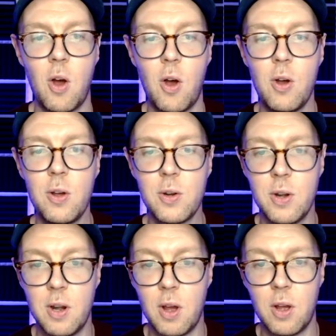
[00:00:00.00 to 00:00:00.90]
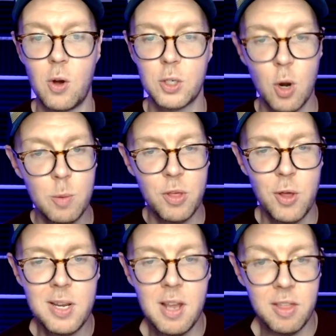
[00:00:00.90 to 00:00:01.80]
on October
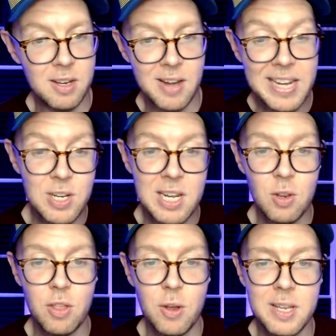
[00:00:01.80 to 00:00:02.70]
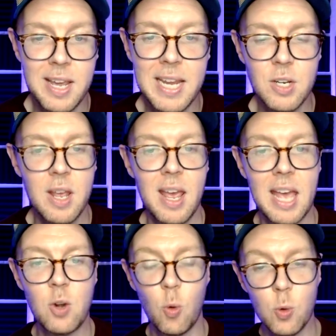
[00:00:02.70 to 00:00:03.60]
30th, 1938,
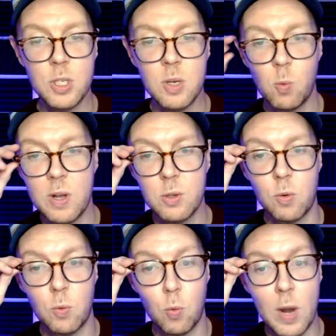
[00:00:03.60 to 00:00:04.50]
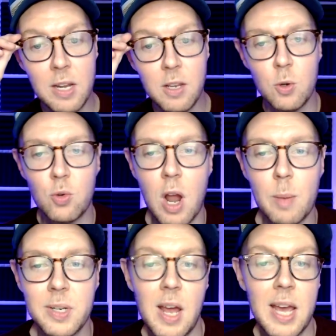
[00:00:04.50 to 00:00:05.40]
an Orson Welles radio
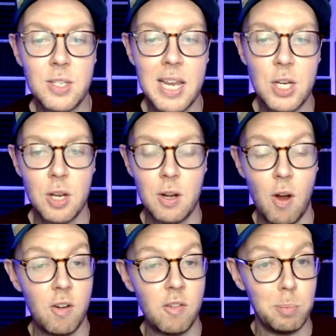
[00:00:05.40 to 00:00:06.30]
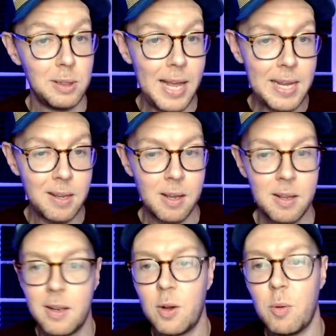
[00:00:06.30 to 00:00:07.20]
dramatization of Blank
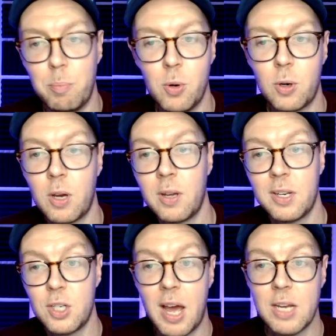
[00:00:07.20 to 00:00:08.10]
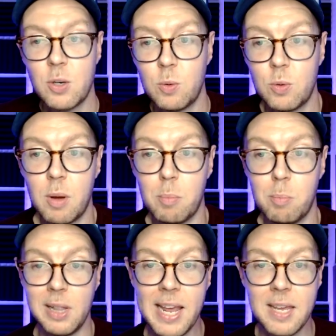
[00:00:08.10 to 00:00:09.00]
book titled
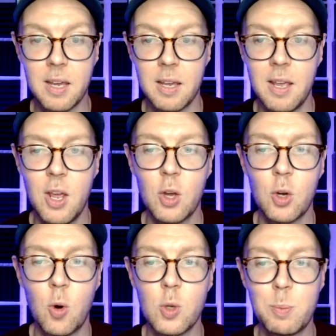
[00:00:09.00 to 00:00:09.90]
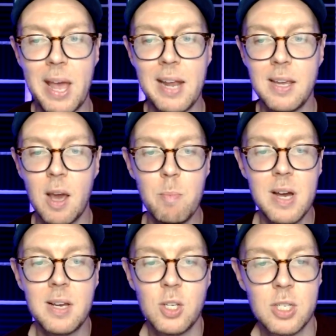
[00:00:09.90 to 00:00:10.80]
Blank caused panic
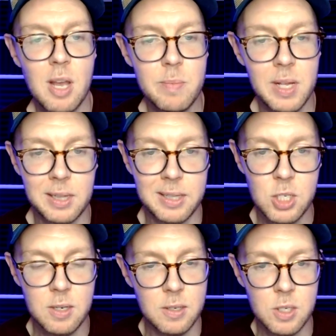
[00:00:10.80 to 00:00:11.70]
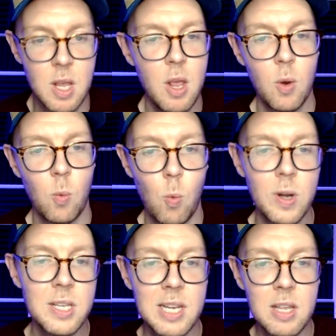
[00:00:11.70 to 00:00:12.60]
among some listeners.
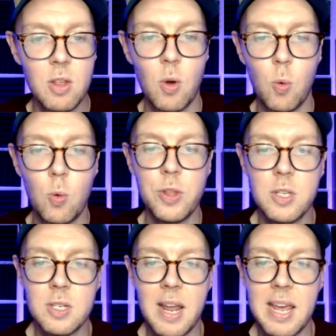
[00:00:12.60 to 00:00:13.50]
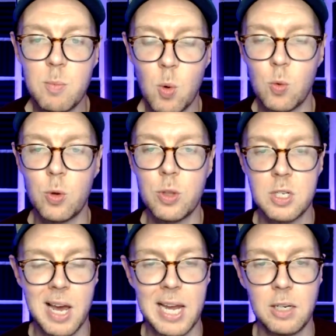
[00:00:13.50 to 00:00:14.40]
What is either the author's name or the
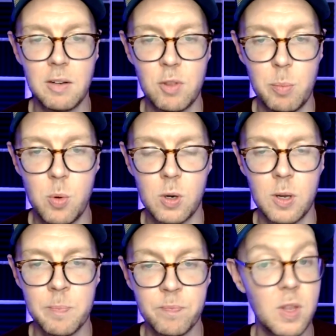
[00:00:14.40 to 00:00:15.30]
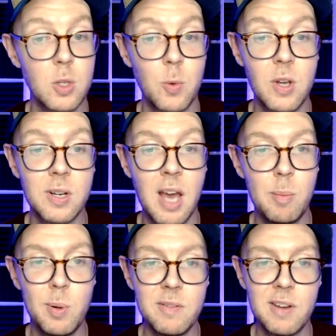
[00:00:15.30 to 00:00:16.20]
title of the book? So we got a
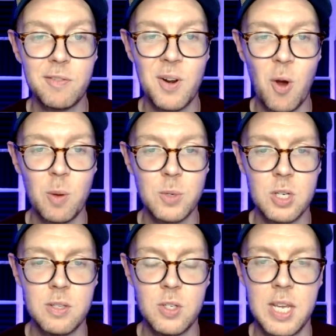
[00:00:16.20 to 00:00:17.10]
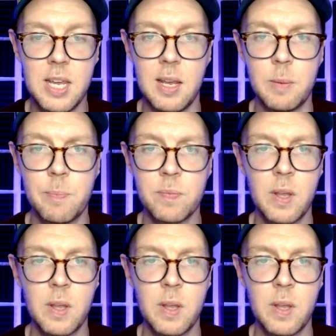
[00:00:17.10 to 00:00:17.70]
couple of different options here.